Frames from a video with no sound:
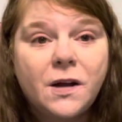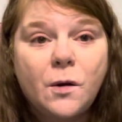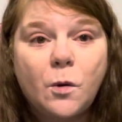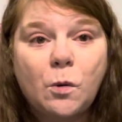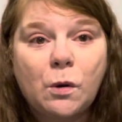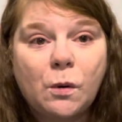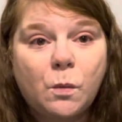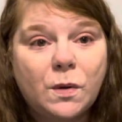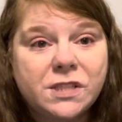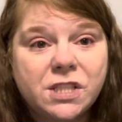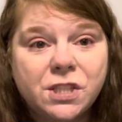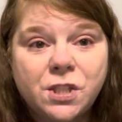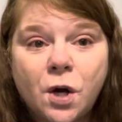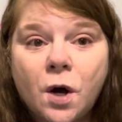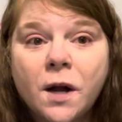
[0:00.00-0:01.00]
or want
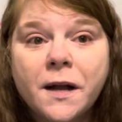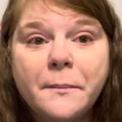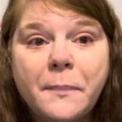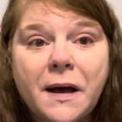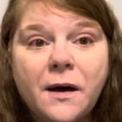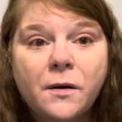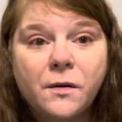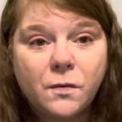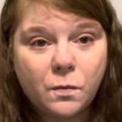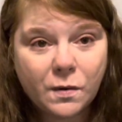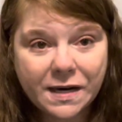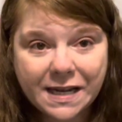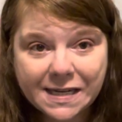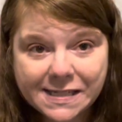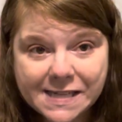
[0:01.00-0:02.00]
to talk about
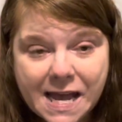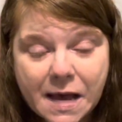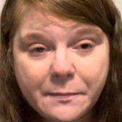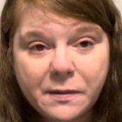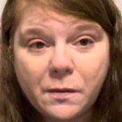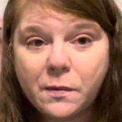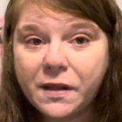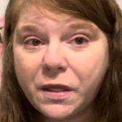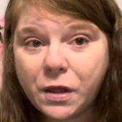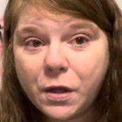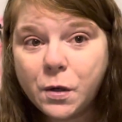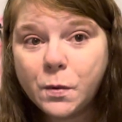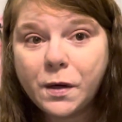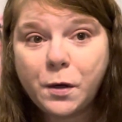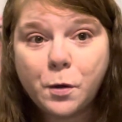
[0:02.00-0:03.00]
what has happened with
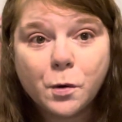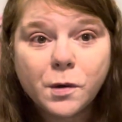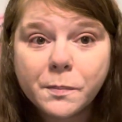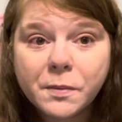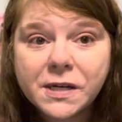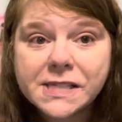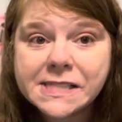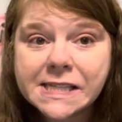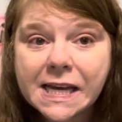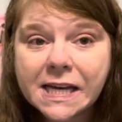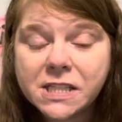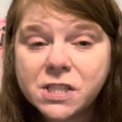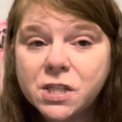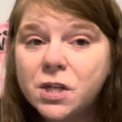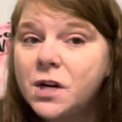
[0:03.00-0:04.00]
you and your breast
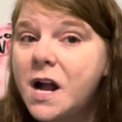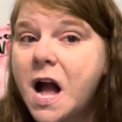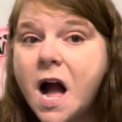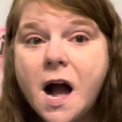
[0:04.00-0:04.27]
cancer,